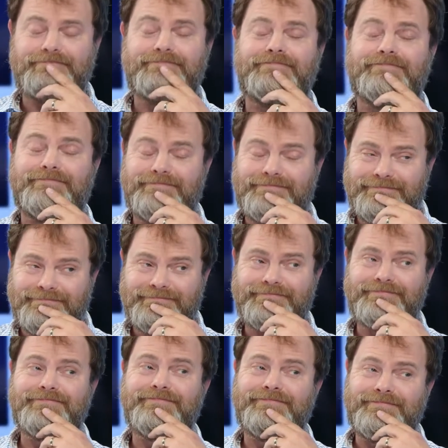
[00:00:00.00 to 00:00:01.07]
bad, if you
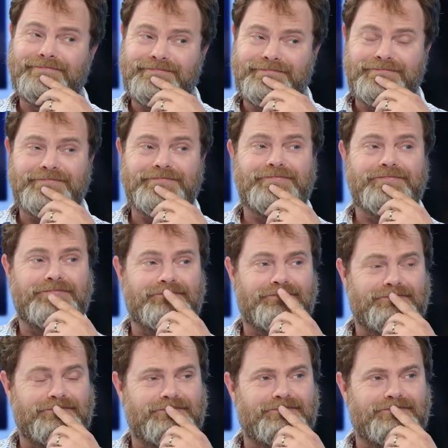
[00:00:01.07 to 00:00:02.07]
ask me. Please